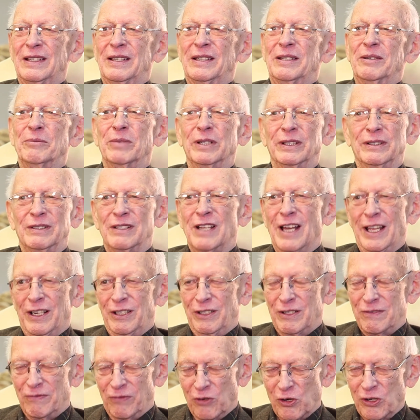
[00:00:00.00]
But not
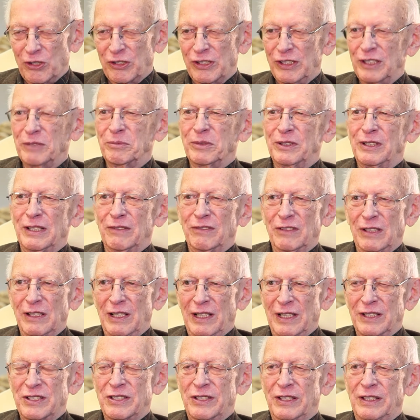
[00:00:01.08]
unfortunately, but
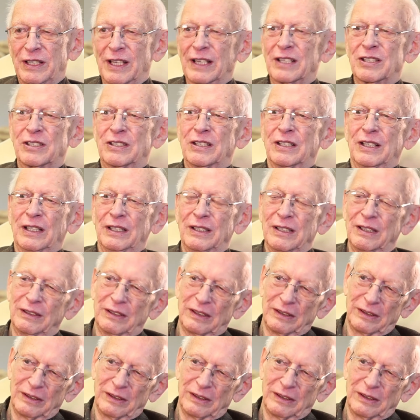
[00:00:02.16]
nevertheless, the next day,